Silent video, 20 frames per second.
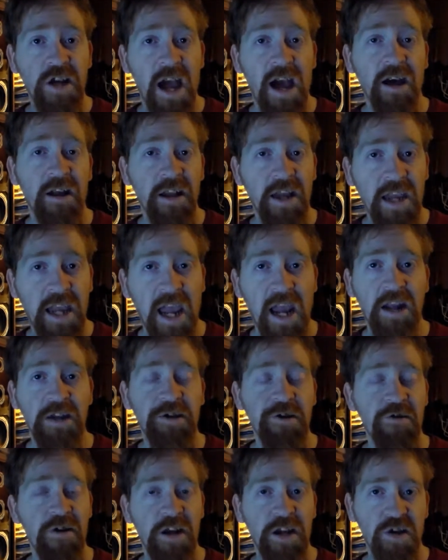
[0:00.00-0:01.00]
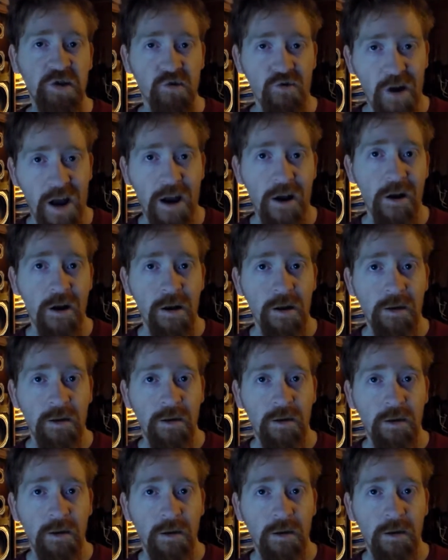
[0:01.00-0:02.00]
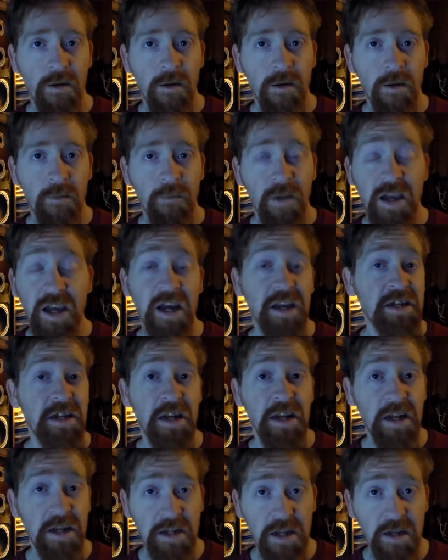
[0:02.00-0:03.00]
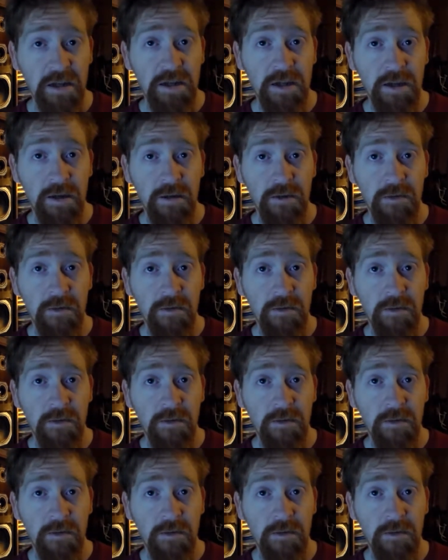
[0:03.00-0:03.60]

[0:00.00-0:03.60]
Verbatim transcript: childhood cancer is rare because it isn't.